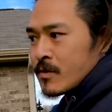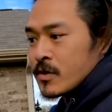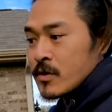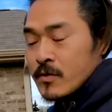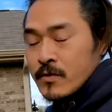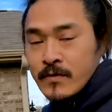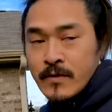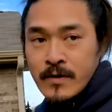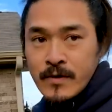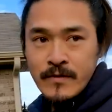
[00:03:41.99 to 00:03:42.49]

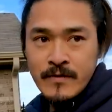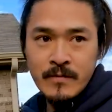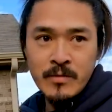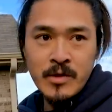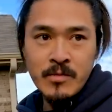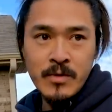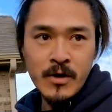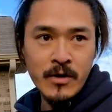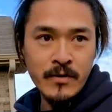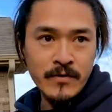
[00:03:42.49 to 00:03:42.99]
use it, some of
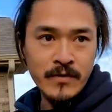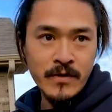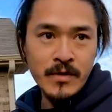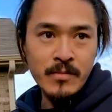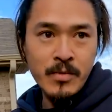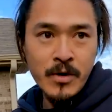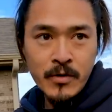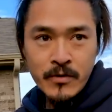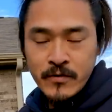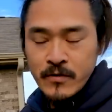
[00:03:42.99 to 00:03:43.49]
the pros on the
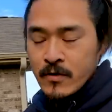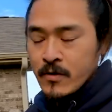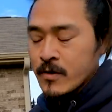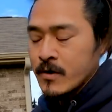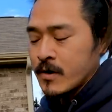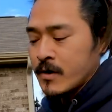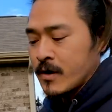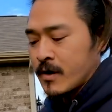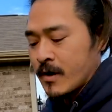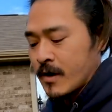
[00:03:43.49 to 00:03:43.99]
pro
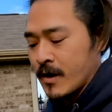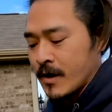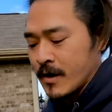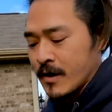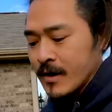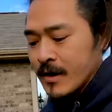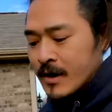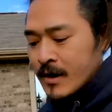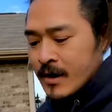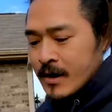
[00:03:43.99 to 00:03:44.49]
circuit,
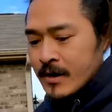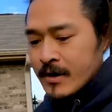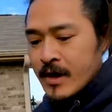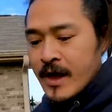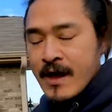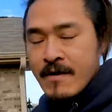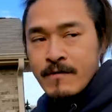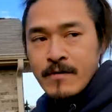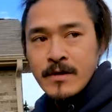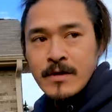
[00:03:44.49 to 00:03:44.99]
and
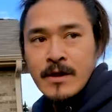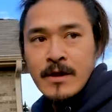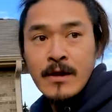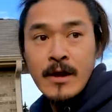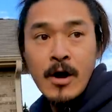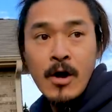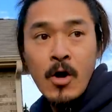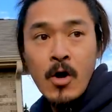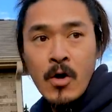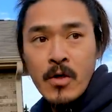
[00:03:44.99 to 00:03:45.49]
everything,
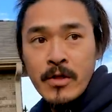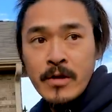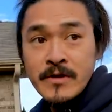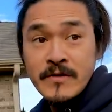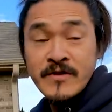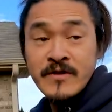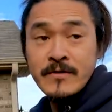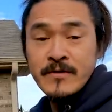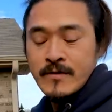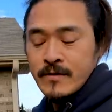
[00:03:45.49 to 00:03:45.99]
all
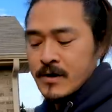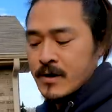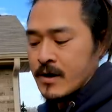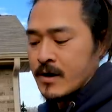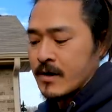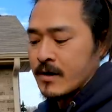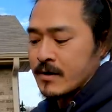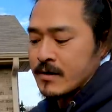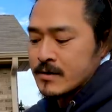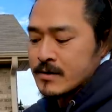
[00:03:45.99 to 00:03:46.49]
the
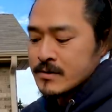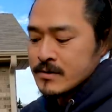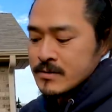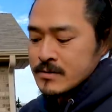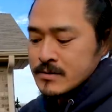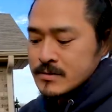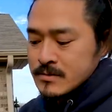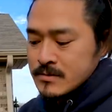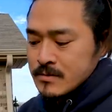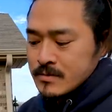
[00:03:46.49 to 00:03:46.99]
uh,
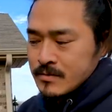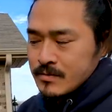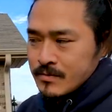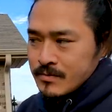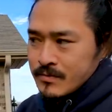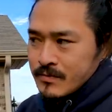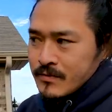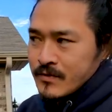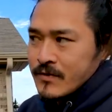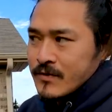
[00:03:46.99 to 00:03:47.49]

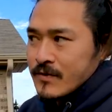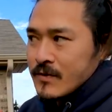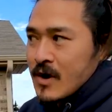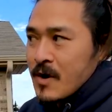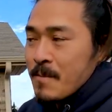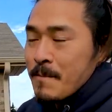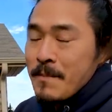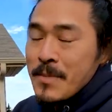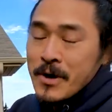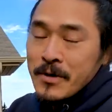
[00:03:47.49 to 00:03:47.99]

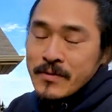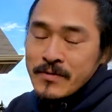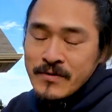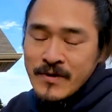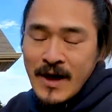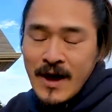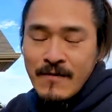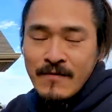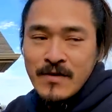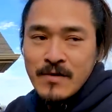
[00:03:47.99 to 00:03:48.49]
sub boats
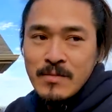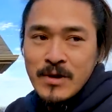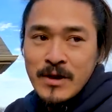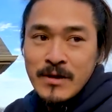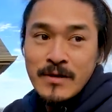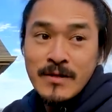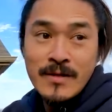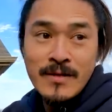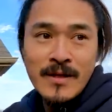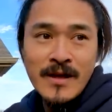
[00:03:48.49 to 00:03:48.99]
have to
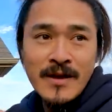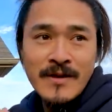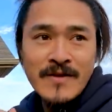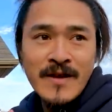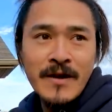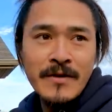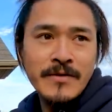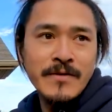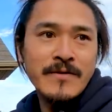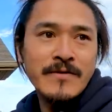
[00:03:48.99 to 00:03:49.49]
be
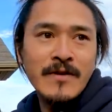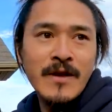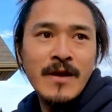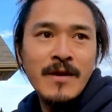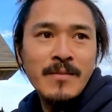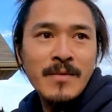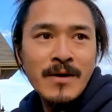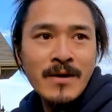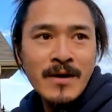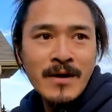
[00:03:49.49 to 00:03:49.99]
exactly the same.
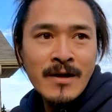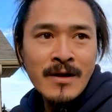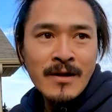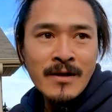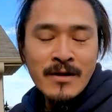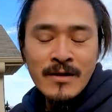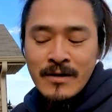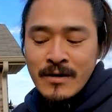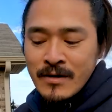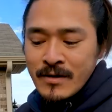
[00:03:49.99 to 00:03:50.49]

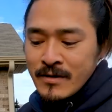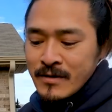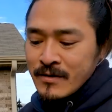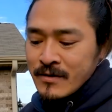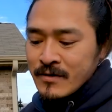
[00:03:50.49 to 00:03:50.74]
Okay, so